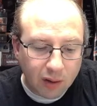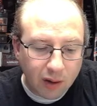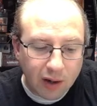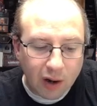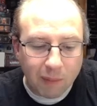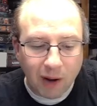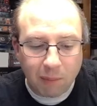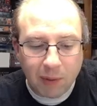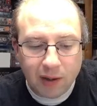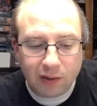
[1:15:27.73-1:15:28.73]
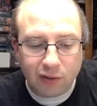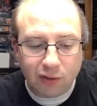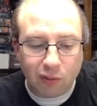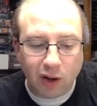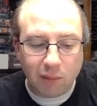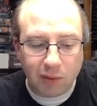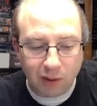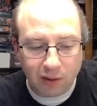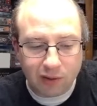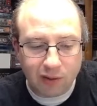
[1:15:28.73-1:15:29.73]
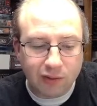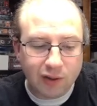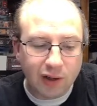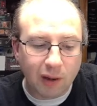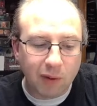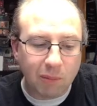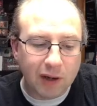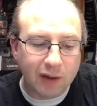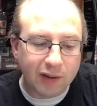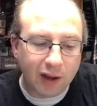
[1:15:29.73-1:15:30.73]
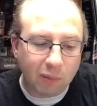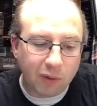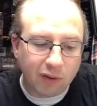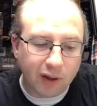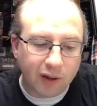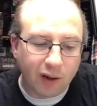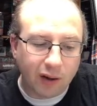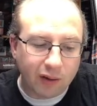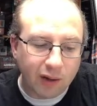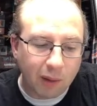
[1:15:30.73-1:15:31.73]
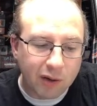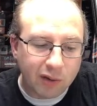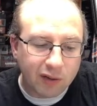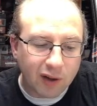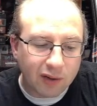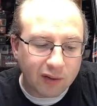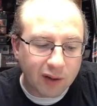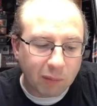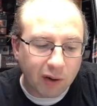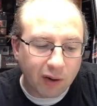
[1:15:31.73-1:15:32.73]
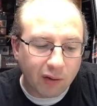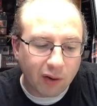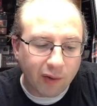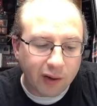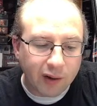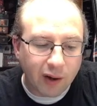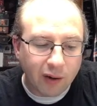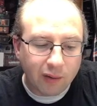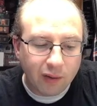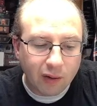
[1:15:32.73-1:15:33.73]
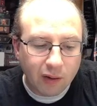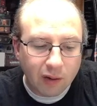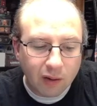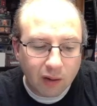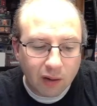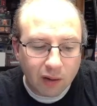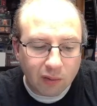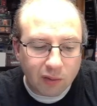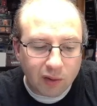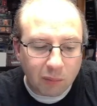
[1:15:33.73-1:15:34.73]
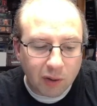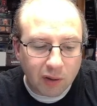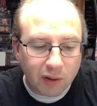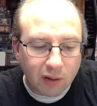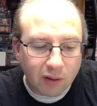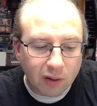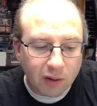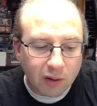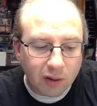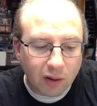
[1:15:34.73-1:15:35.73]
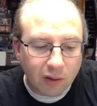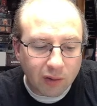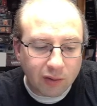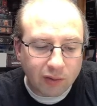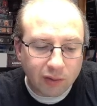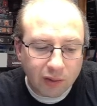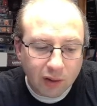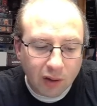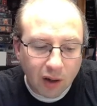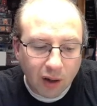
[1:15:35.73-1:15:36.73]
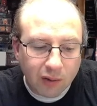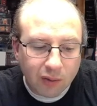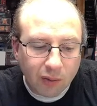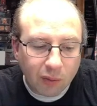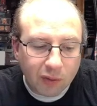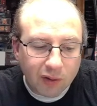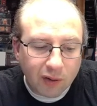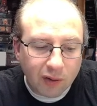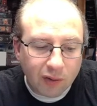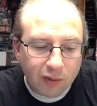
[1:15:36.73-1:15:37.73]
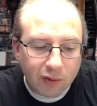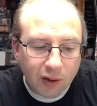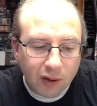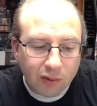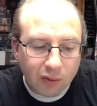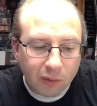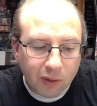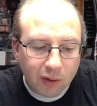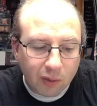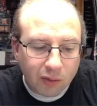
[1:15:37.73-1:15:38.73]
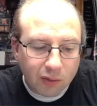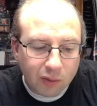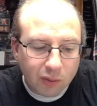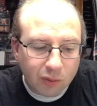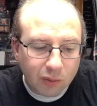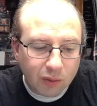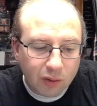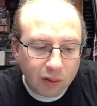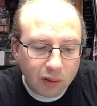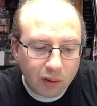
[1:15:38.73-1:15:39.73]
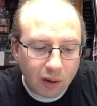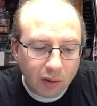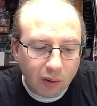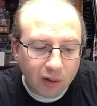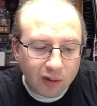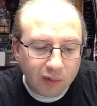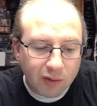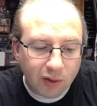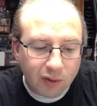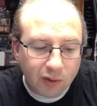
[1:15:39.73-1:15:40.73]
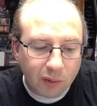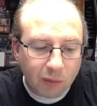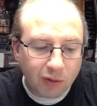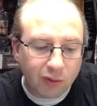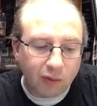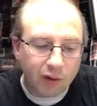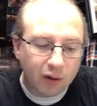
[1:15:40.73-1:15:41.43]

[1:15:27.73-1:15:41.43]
Now I'm not painting this stripe here, as you can see. I'm going to paint that with like a, uh, I'm going to use that snakebite leather on that guy. We're just going to paint down here, get all this. I don't know what's on the other side, so I don't want to go too aggressive until I turn the miniature over.